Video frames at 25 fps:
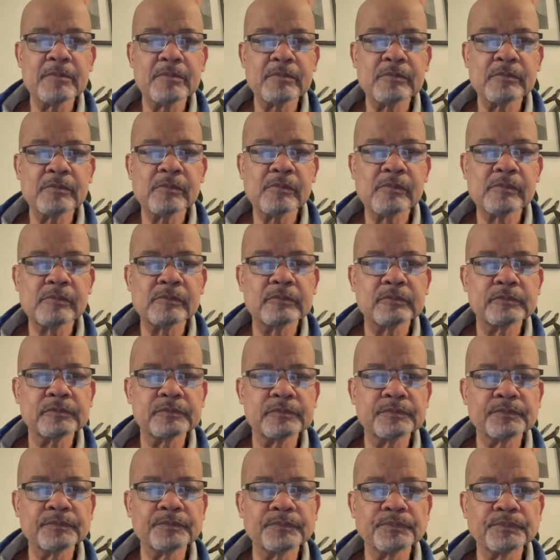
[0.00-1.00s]

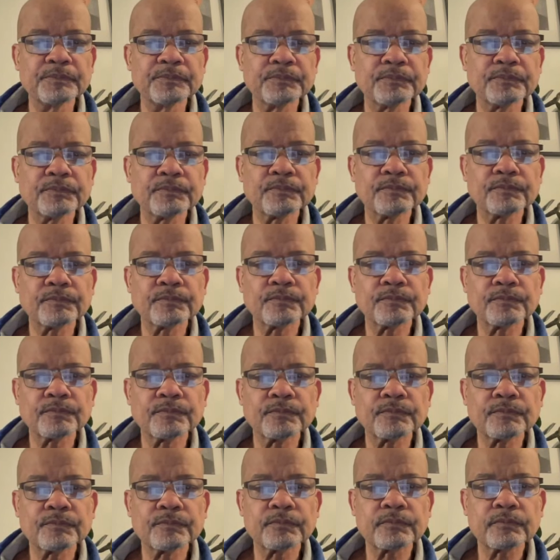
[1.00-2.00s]

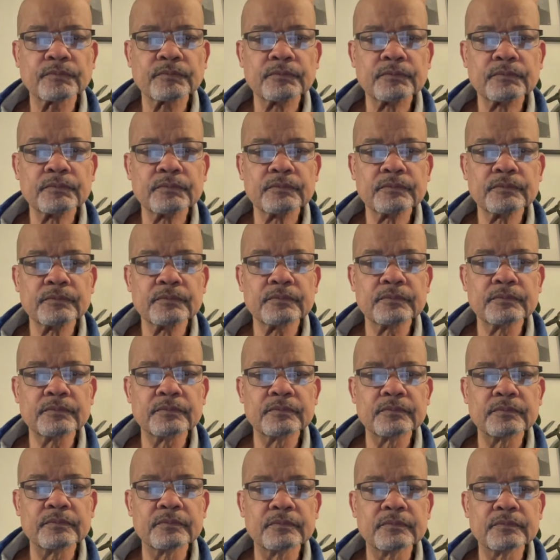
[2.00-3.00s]

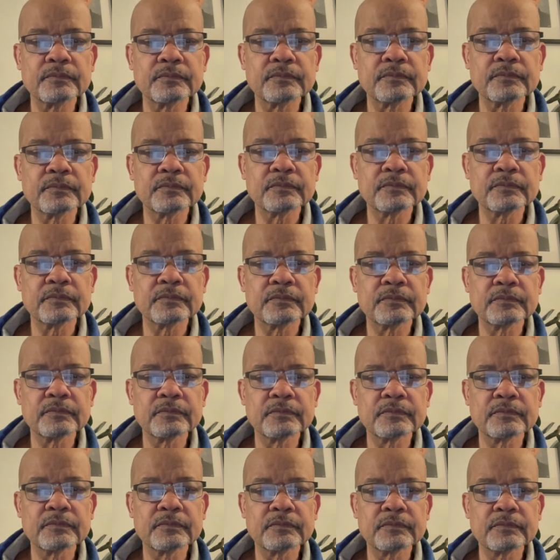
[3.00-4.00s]

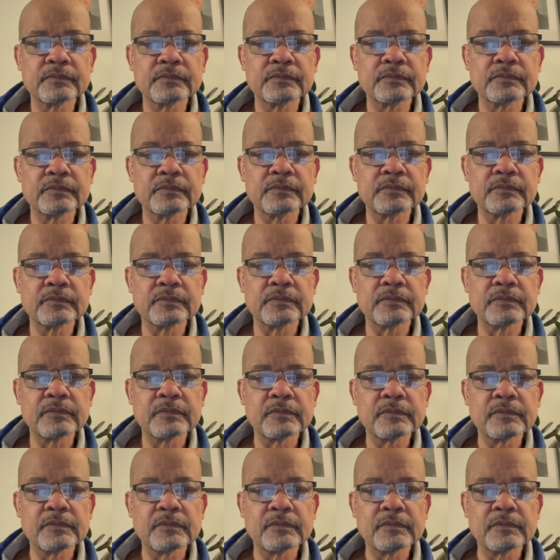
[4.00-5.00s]

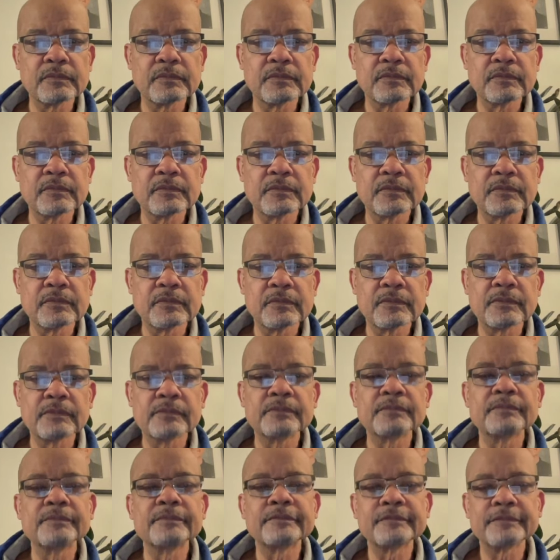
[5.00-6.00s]

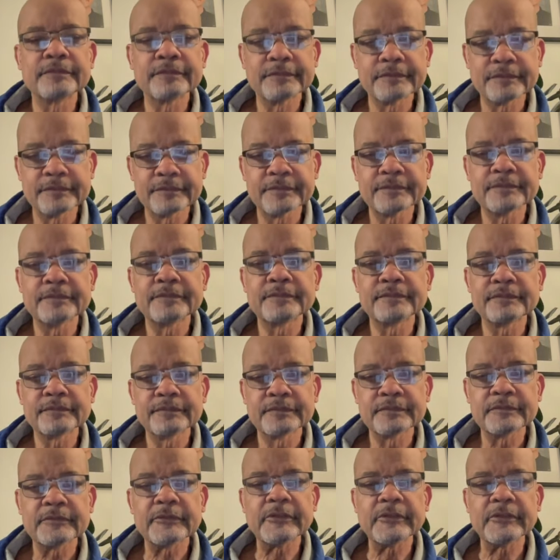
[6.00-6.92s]
No words are spoken by the person on screen.